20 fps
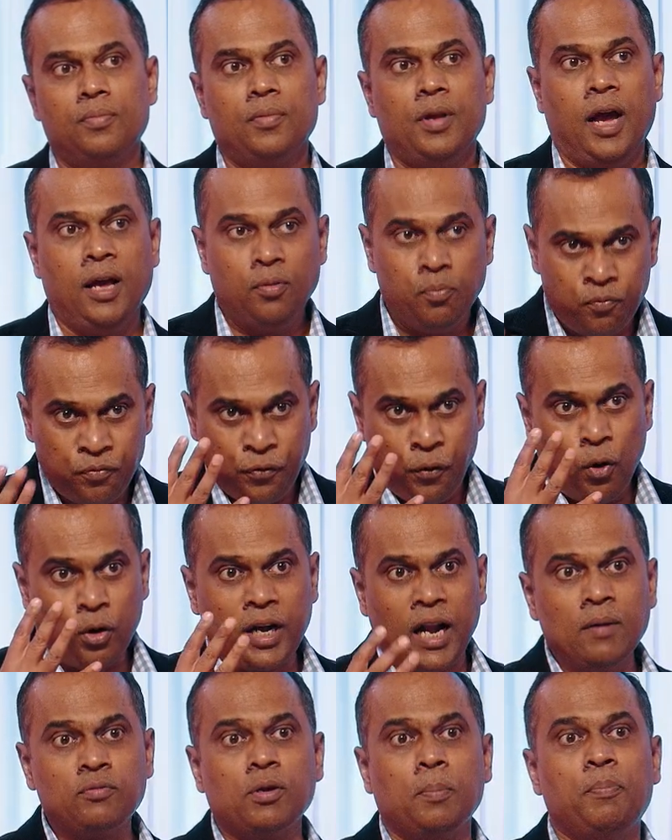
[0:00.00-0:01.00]
And four
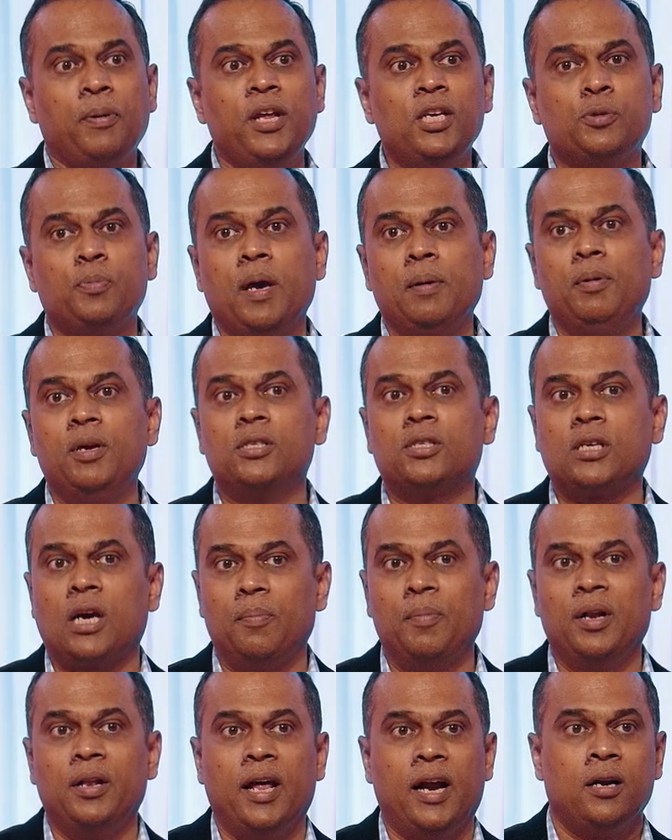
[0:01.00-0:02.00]
types of breech babies
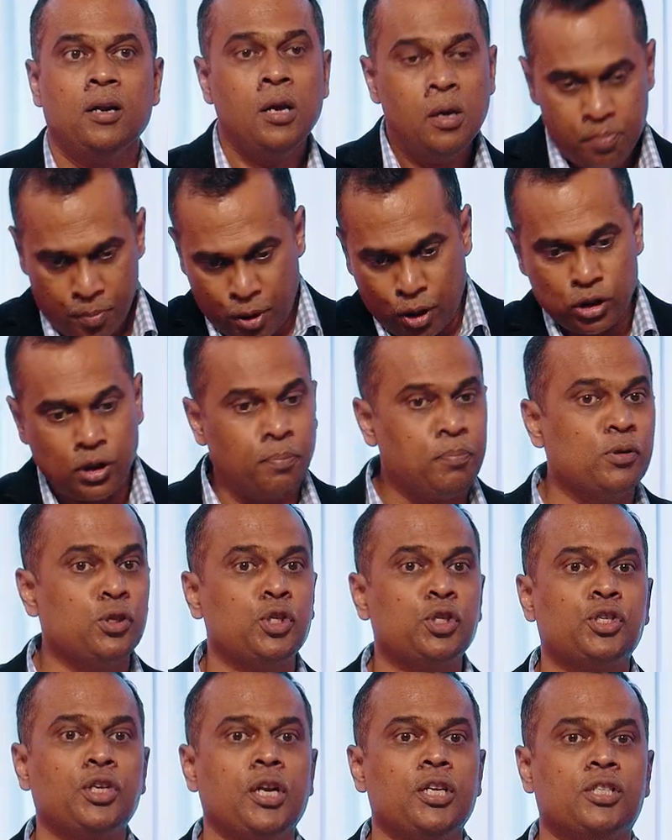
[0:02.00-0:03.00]
come in that because the
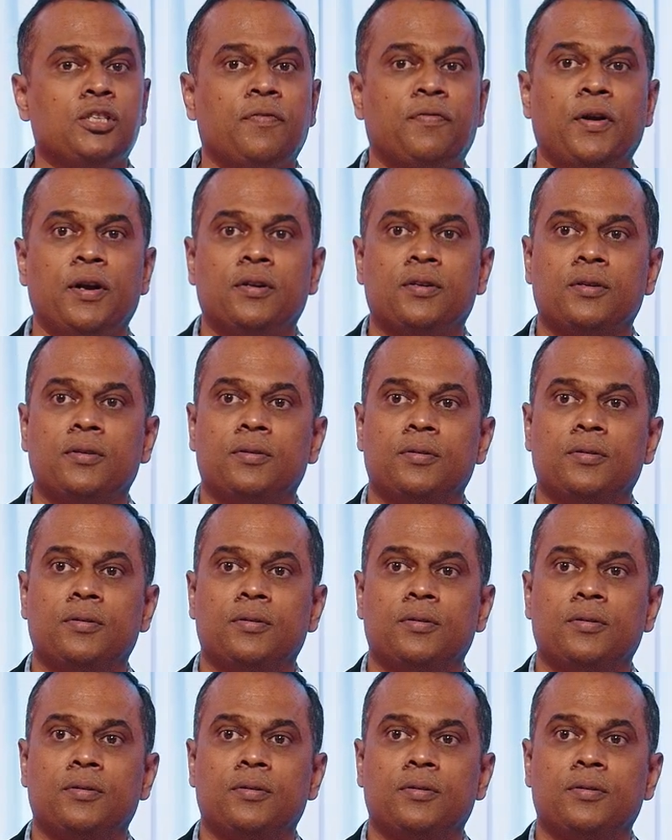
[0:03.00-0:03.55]
position is different.